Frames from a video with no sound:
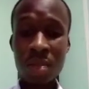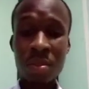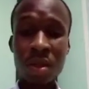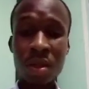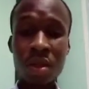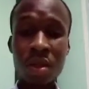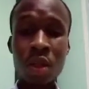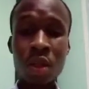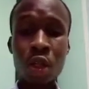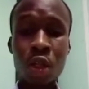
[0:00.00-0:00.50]

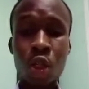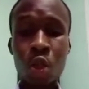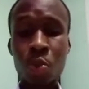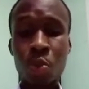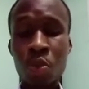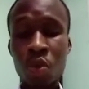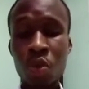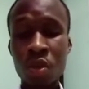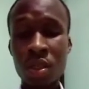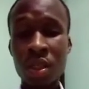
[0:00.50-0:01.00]
lupus
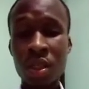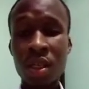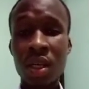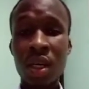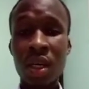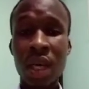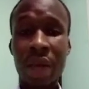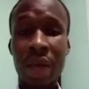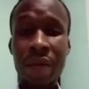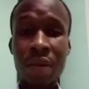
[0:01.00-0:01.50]

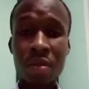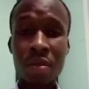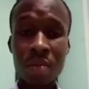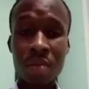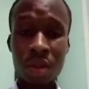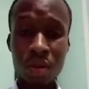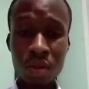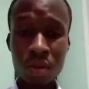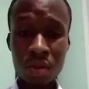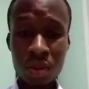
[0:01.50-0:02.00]

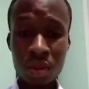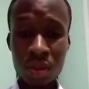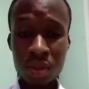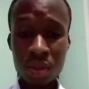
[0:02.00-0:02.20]
erythematosus.